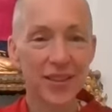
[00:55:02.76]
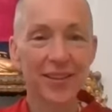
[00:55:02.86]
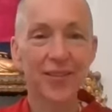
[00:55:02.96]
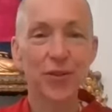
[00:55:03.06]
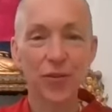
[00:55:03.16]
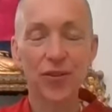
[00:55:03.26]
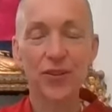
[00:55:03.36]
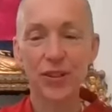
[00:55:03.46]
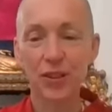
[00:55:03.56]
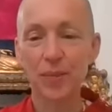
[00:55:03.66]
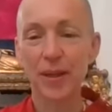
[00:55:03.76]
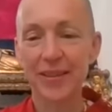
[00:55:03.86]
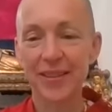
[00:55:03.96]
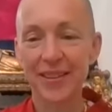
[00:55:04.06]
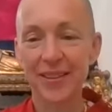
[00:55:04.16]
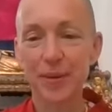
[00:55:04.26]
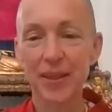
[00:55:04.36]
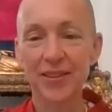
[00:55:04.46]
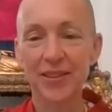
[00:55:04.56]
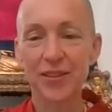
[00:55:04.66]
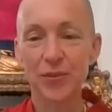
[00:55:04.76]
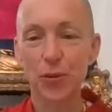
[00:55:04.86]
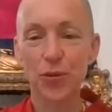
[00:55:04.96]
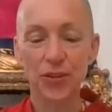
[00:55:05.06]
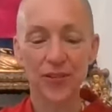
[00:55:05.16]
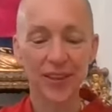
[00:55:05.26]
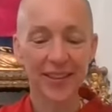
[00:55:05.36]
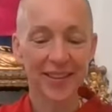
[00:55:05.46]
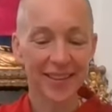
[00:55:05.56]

they're referring to the mind here, the mind that doesn't wander, right?